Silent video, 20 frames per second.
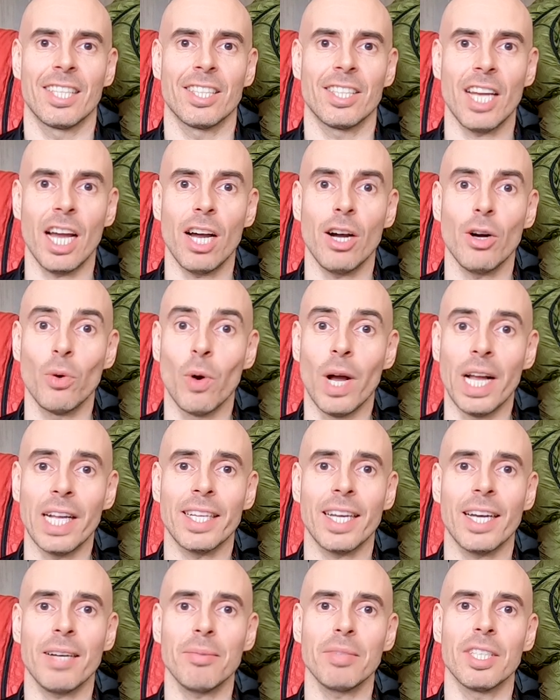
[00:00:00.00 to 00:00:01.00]
Ciao,
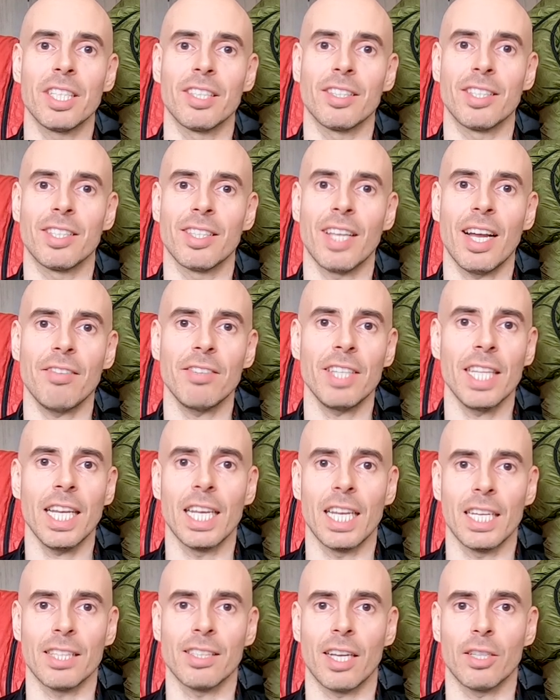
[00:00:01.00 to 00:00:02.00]
welcome. This is
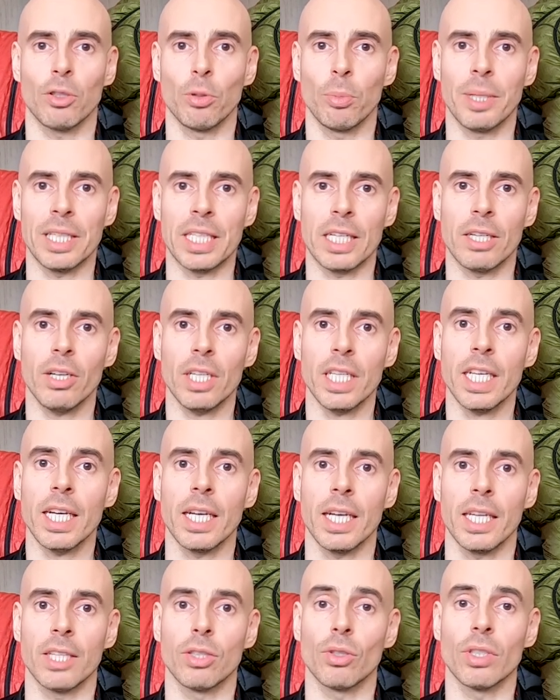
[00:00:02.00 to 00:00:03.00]
Davide, Alaska to
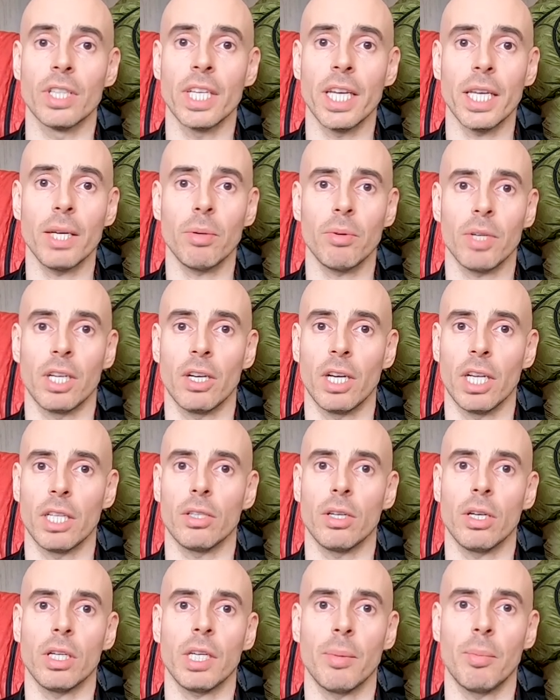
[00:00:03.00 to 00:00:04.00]
Patagonia, and today we're
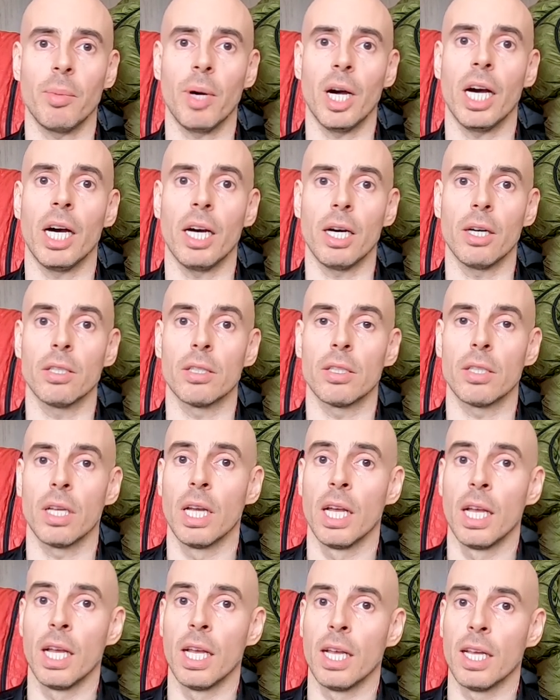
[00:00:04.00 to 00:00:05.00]
gonna talk about
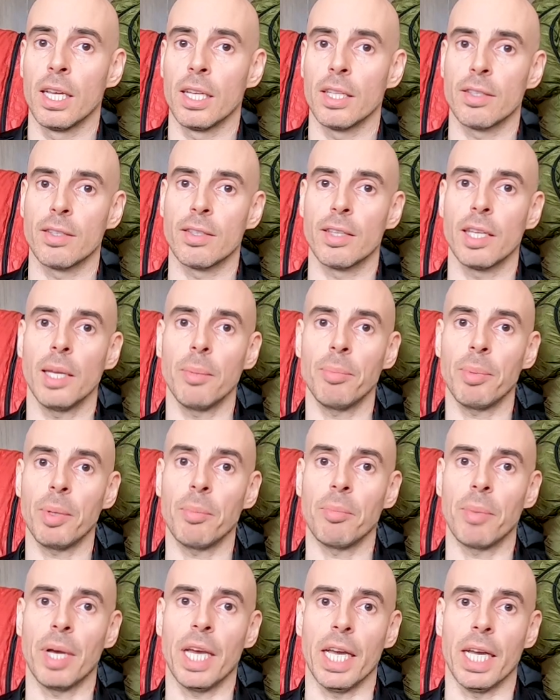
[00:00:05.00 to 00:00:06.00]

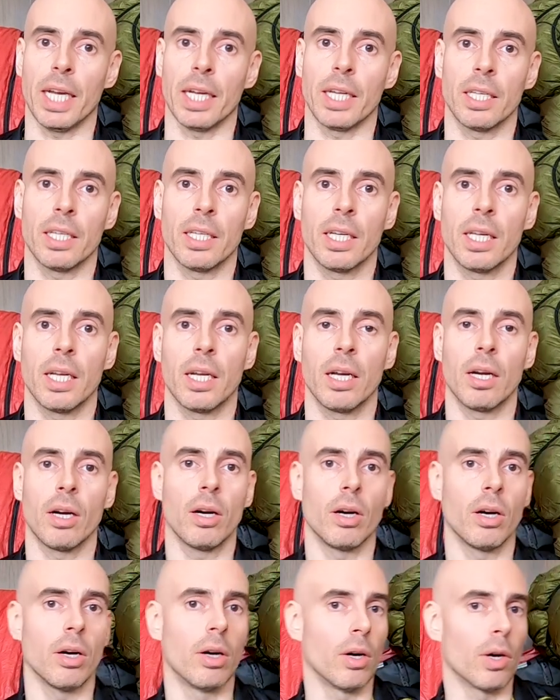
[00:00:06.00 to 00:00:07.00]
sleeping bag
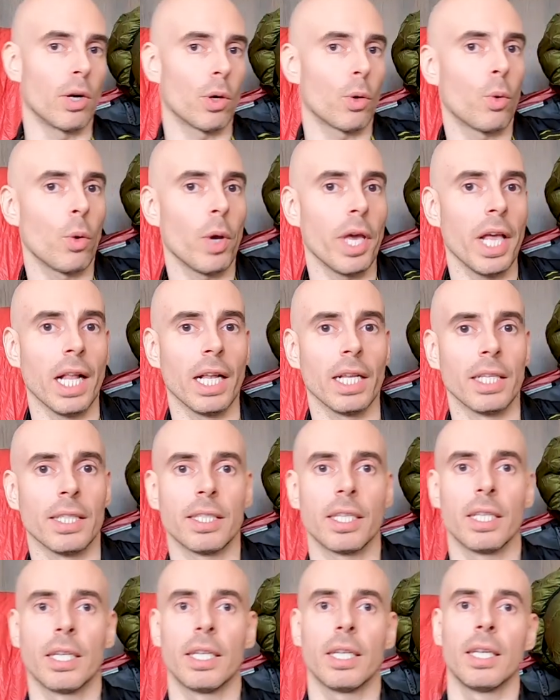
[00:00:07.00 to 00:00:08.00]
or
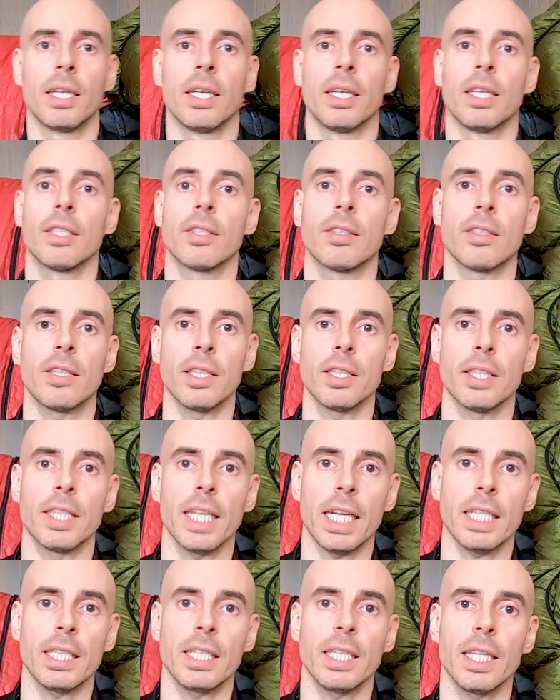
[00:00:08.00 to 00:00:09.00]
quilt,
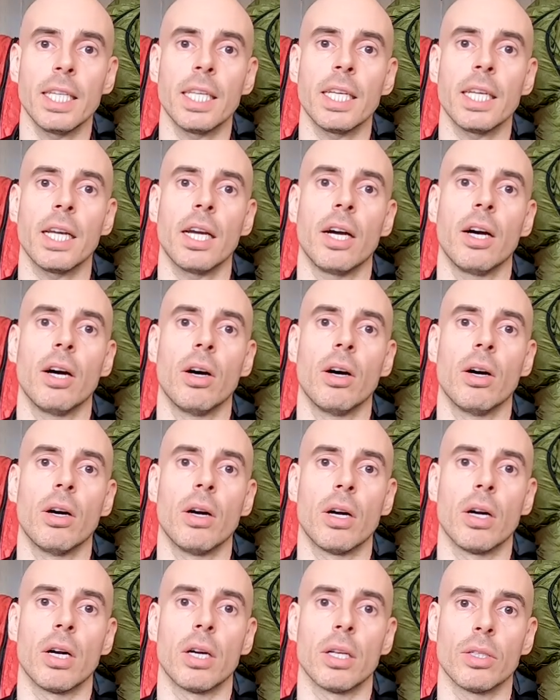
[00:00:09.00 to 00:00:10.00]
synthetic
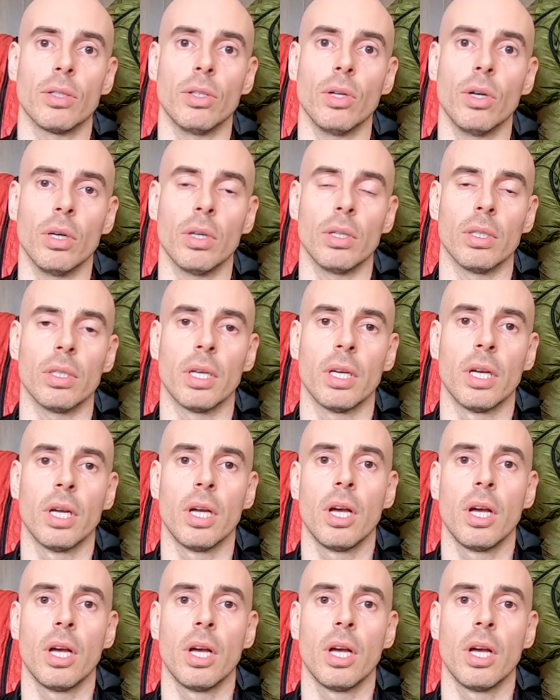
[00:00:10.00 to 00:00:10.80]
or down.